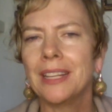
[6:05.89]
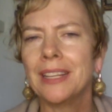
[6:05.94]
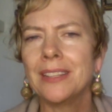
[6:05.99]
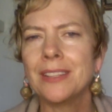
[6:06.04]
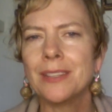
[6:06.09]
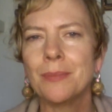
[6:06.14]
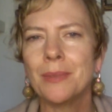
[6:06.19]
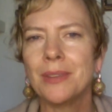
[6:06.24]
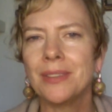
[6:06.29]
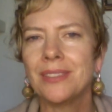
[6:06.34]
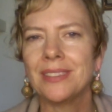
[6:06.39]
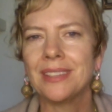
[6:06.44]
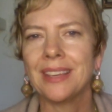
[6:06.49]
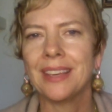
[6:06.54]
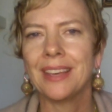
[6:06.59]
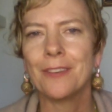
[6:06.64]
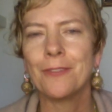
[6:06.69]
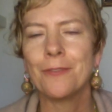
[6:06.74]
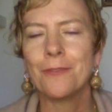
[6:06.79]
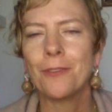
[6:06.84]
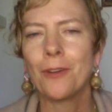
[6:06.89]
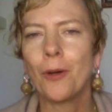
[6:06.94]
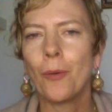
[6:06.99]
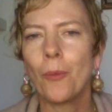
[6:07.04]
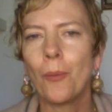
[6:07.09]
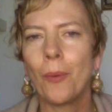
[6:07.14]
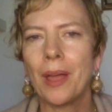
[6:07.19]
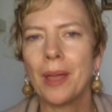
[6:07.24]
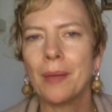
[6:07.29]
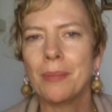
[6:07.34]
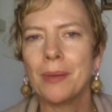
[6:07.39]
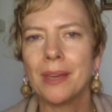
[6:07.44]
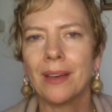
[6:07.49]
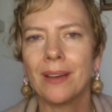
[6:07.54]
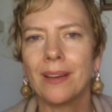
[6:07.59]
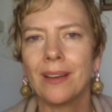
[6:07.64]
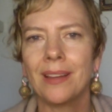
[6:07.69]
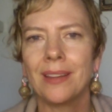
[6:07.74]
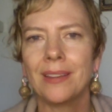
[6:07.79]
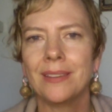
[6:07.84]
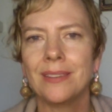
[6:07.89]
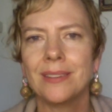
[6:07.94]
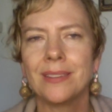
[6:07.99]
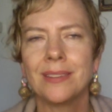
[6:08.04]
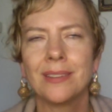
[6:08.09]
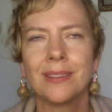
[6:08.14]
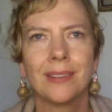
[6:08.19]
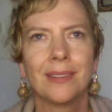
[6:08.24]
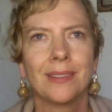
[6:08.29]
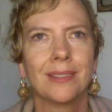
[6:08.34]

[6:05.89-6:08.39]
intimacy. It felt way beyond